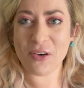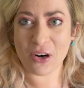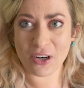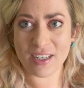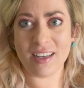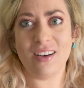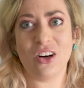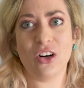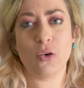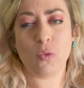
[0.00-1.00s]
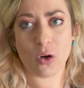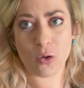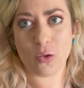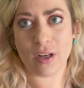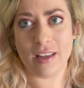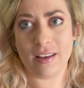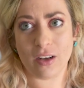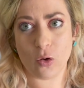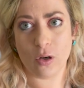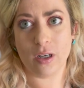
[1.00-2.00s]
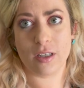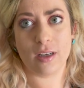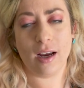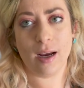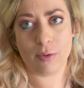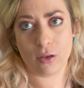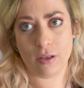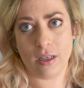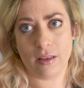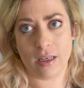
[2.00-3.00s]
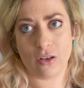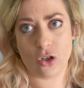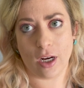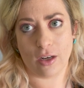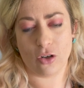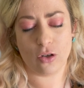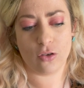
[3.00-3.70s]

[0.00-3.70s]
already are enrolled in that course, absolutely nothing has changed.